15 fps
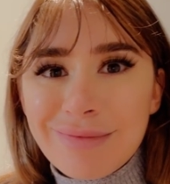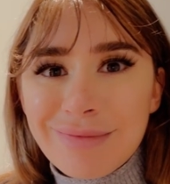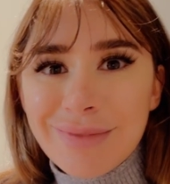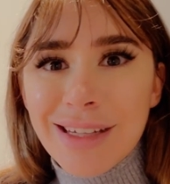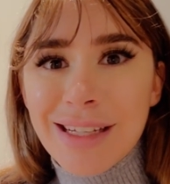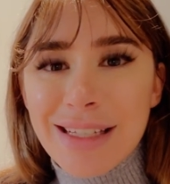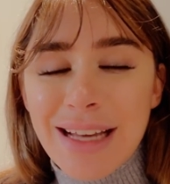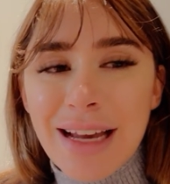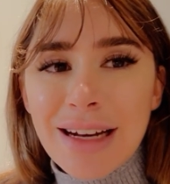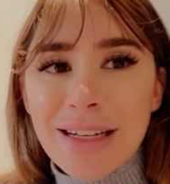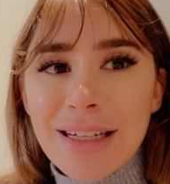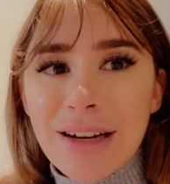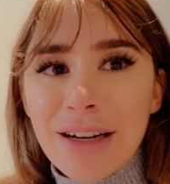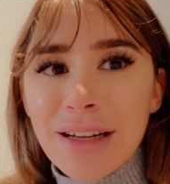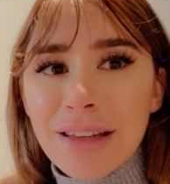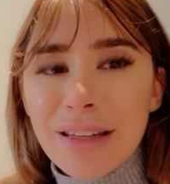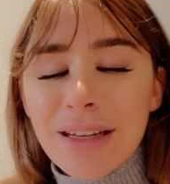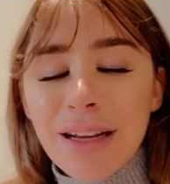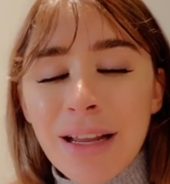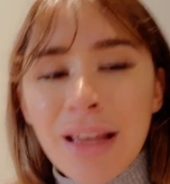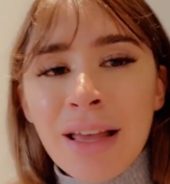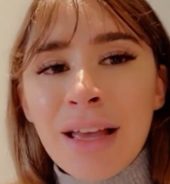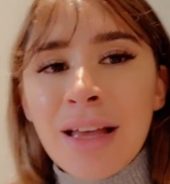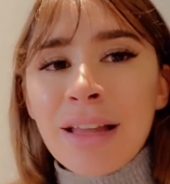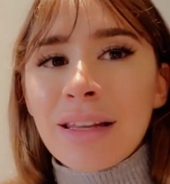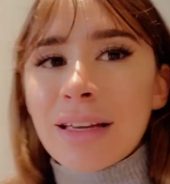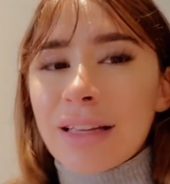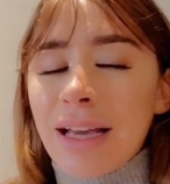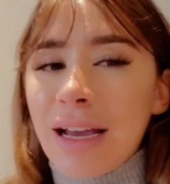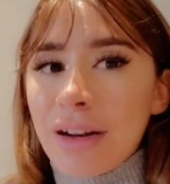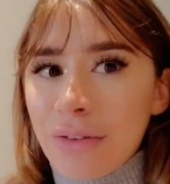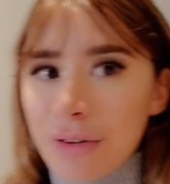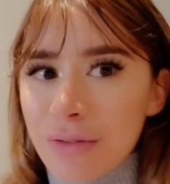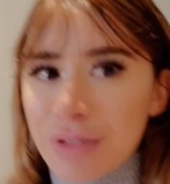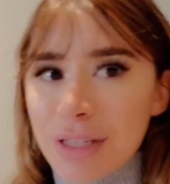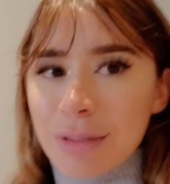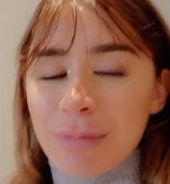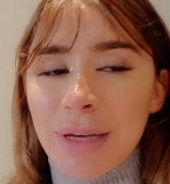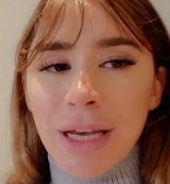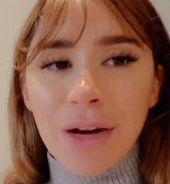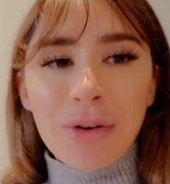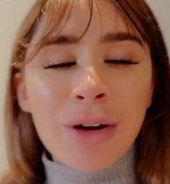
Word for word: a sanitary thing. That kind of grosses me out.